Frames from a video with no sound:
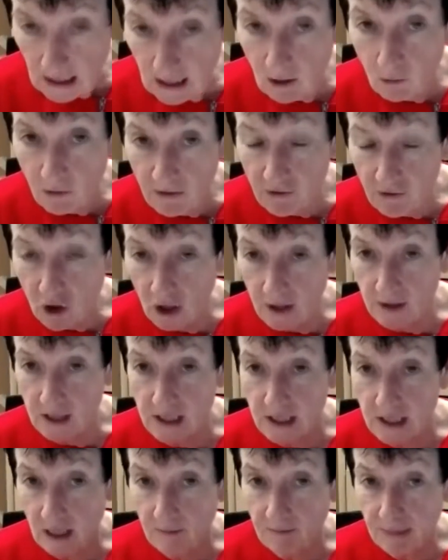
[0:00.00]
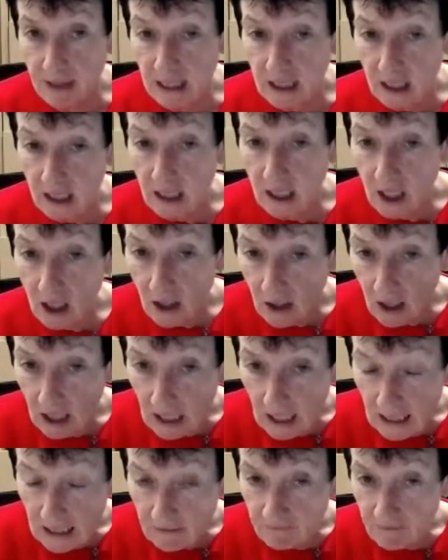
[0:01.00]
We've got to start picking
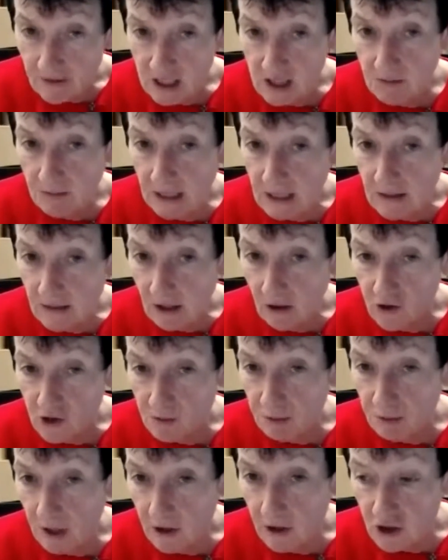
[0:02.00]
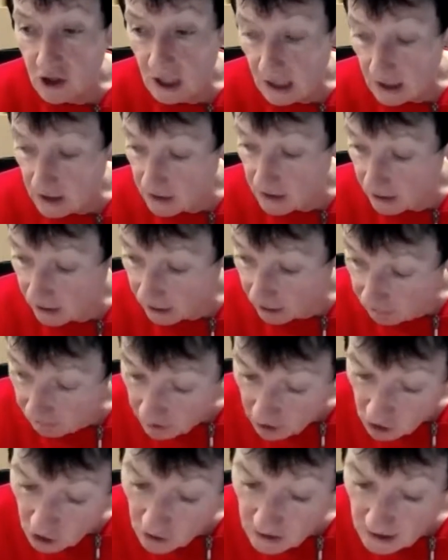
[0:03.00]
investment in those projects that are going to
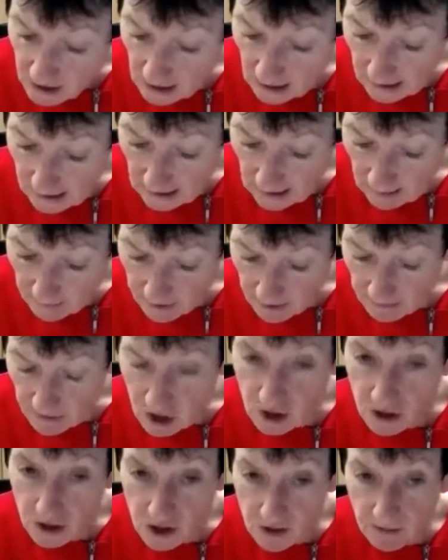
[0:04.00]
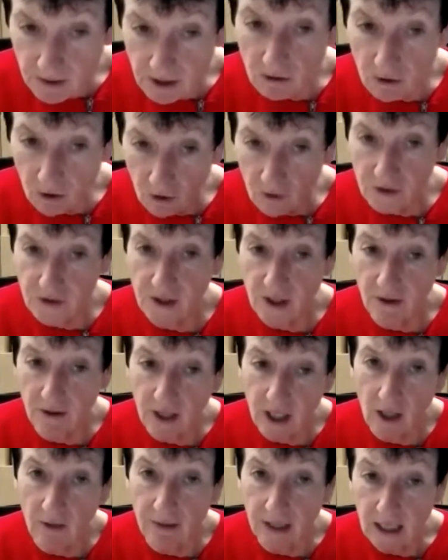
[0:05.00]
reduce our carbon emissions, but are also
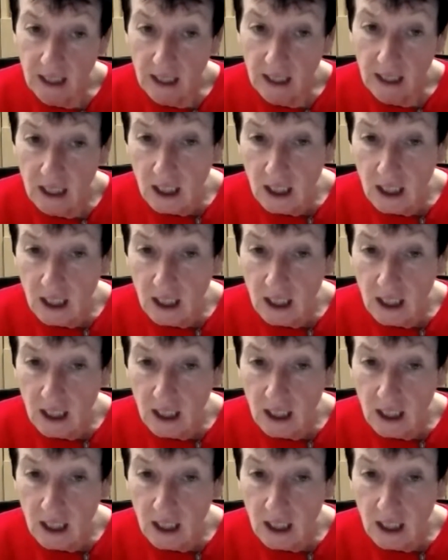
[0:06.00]
going